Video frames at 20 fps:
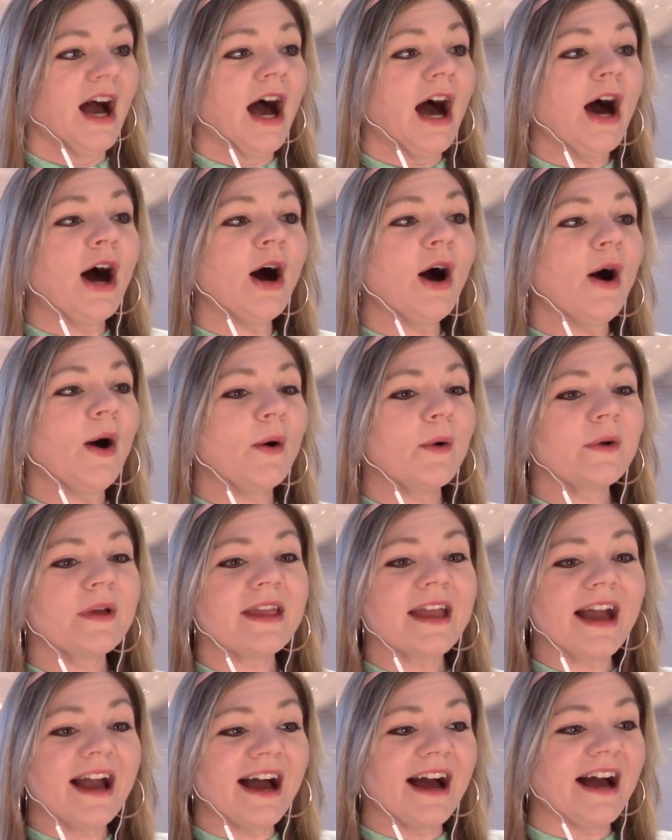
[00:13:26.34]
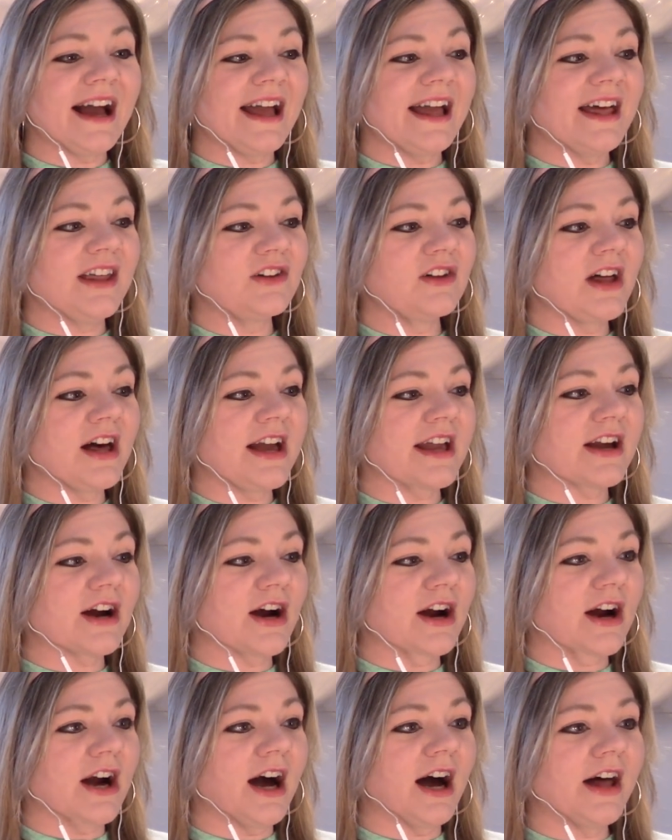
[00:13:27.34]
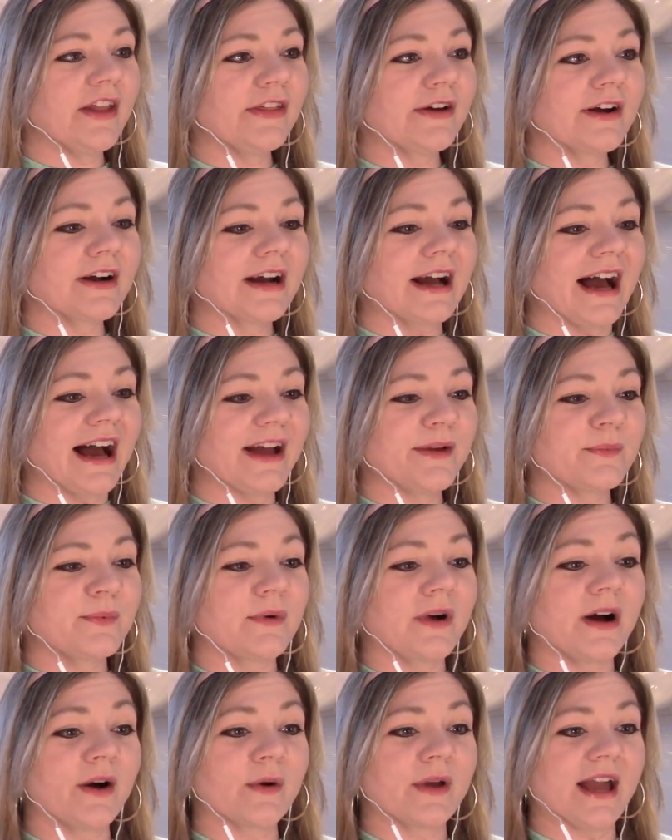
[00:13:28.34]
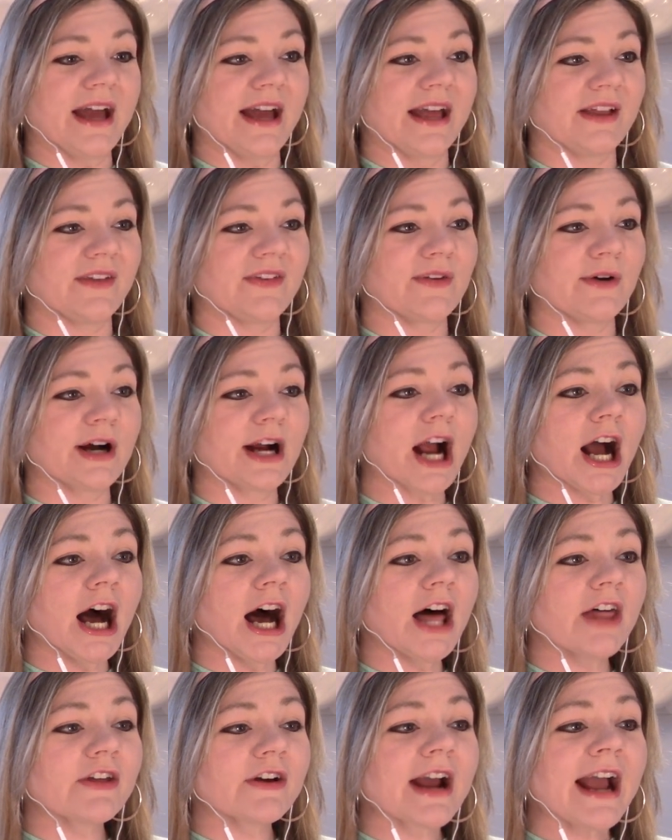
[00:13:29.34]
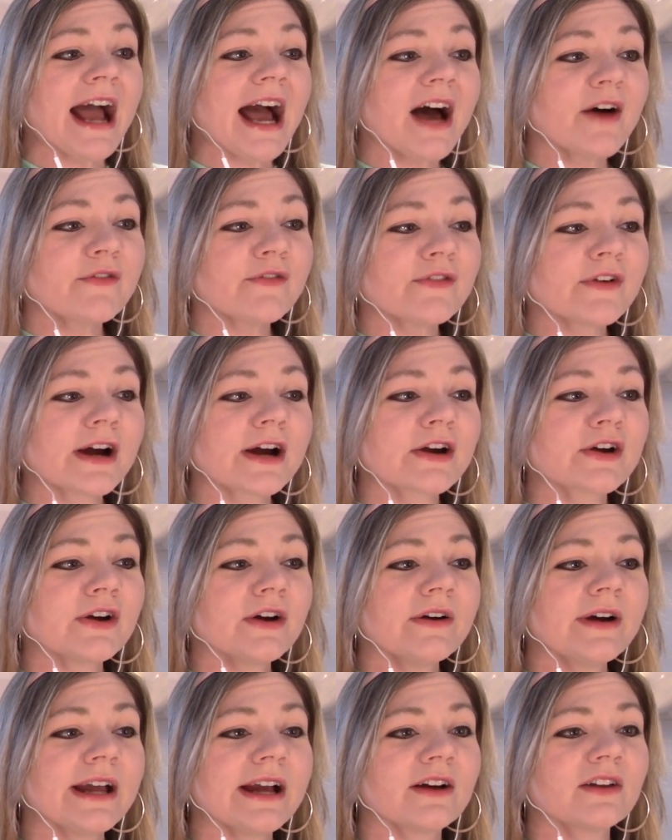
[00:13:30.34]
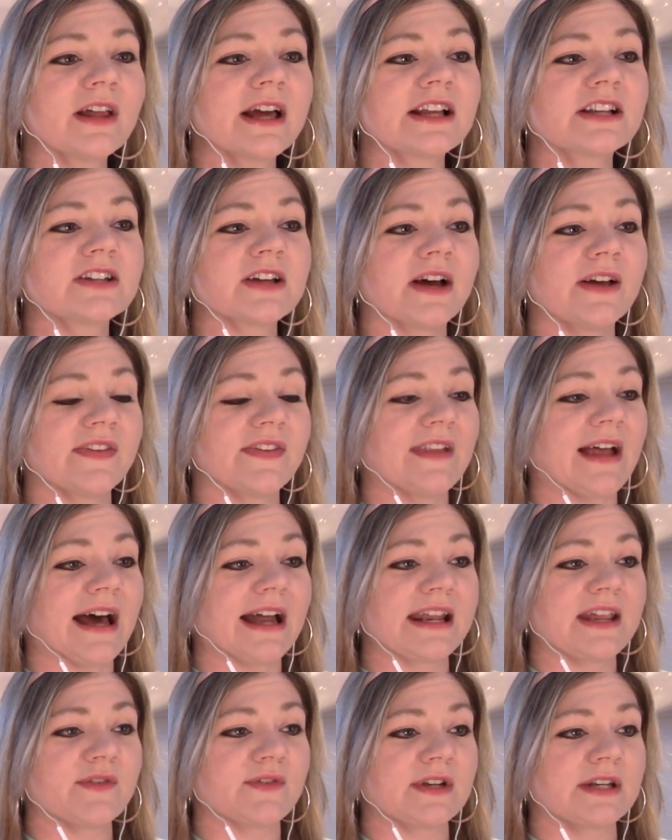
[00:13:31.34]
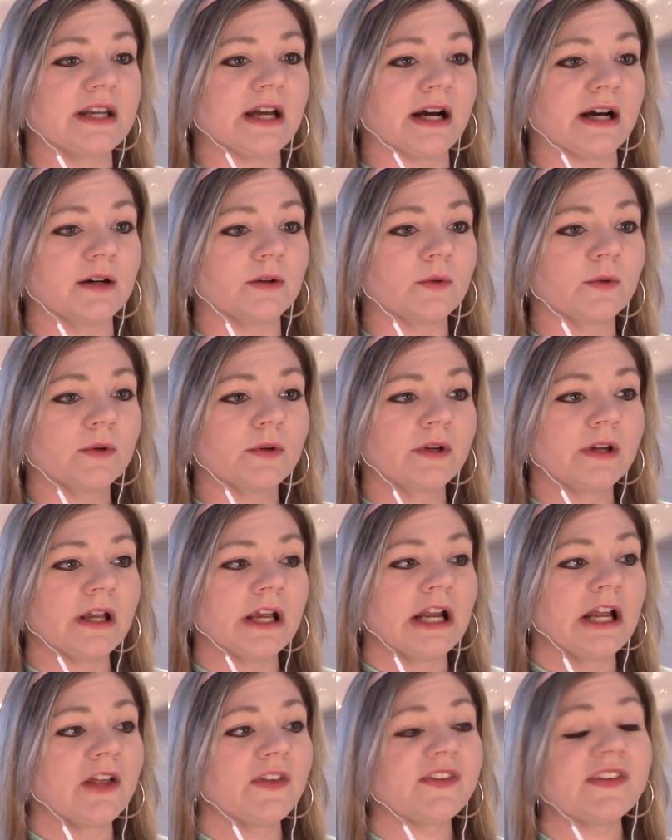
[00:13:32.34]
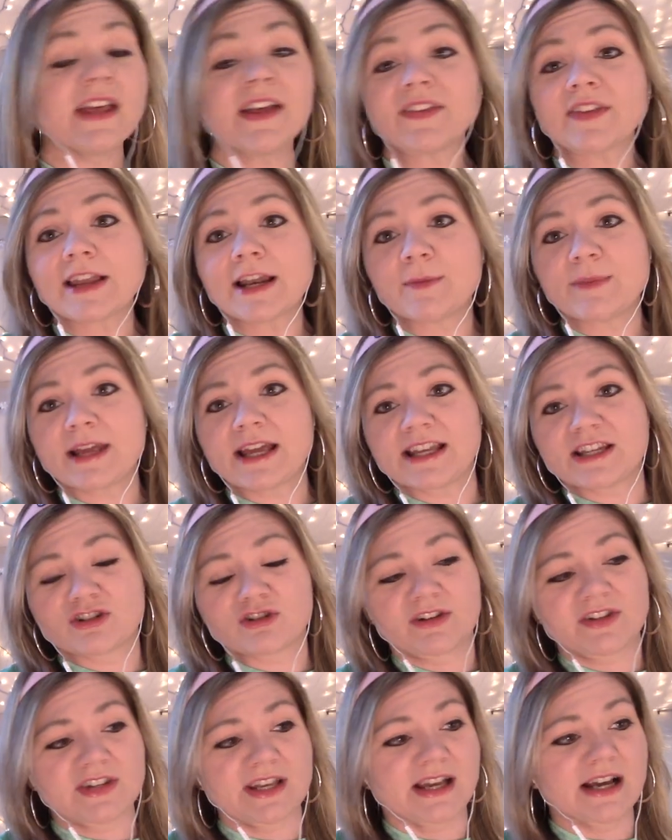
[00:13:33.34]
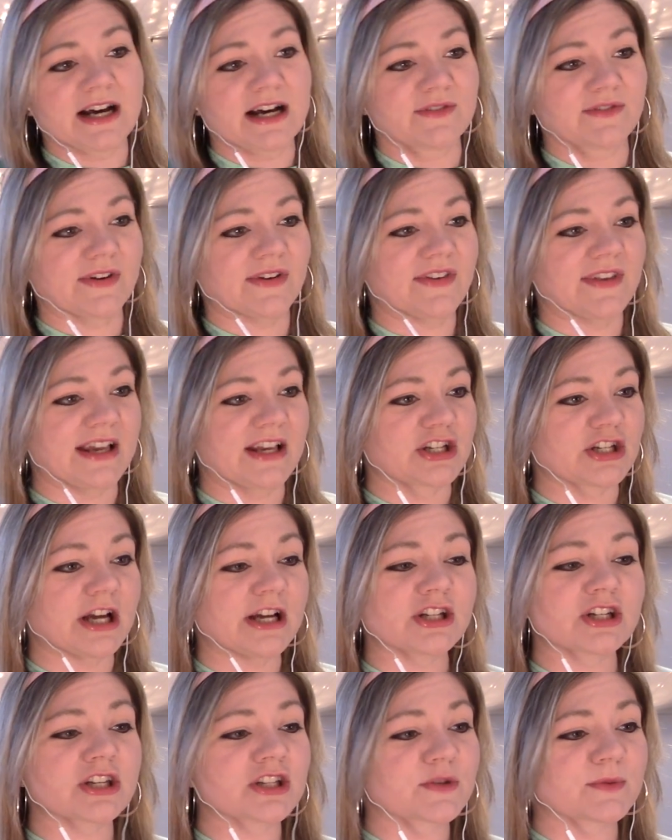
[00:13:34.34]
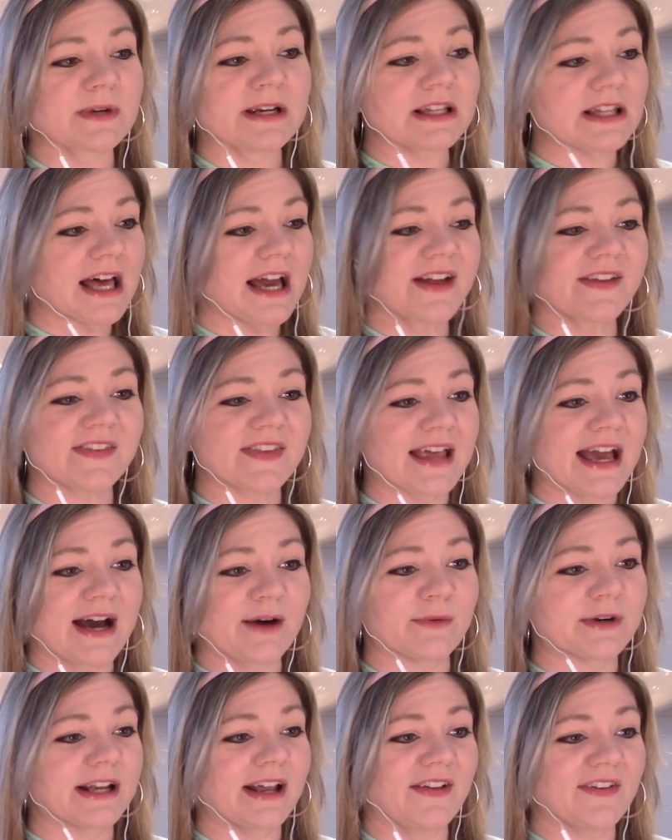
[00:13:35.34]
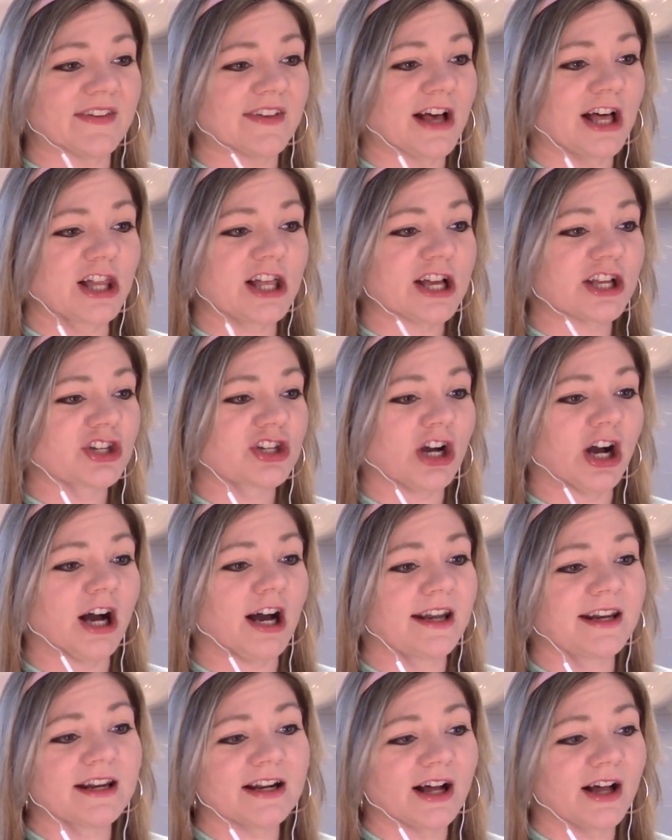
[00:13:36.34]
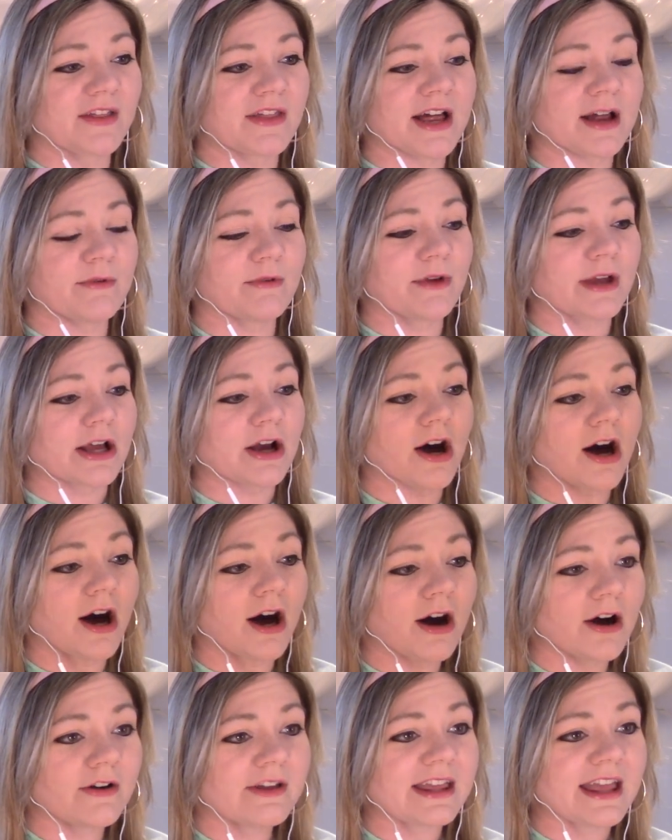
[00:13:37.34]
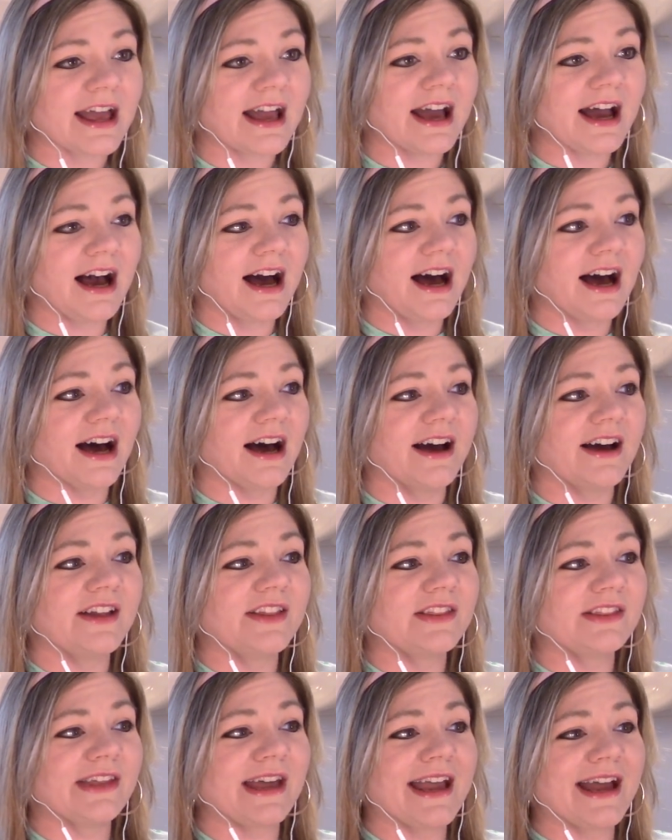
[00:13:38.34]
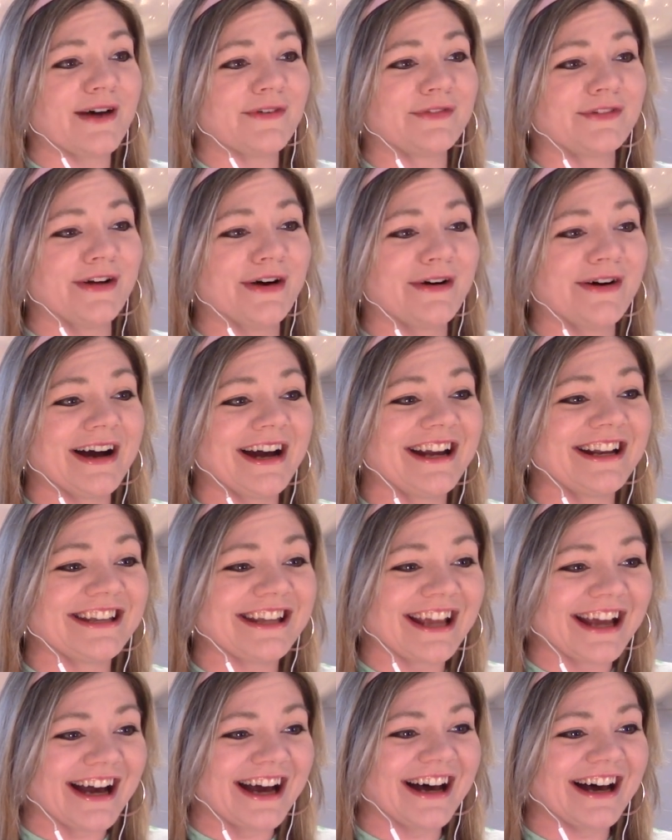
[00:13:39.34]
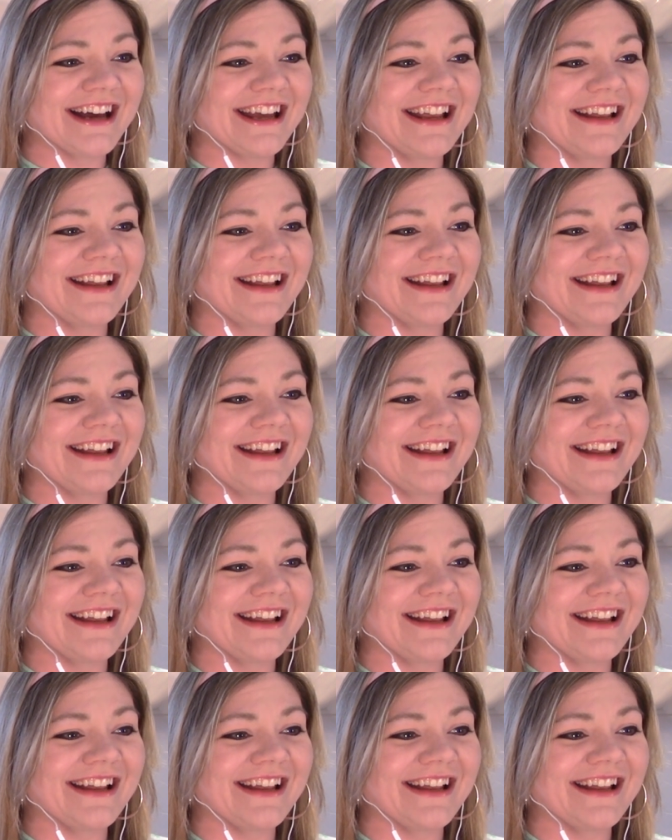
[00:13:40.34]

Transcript: Oh, yeah, and like our other, our other half of our crew here, like, does not even know. So that's gonna be an interesting conversation. I just realized that when I saw, like, John and all them, I'm like, oh, yeah, they have no idea.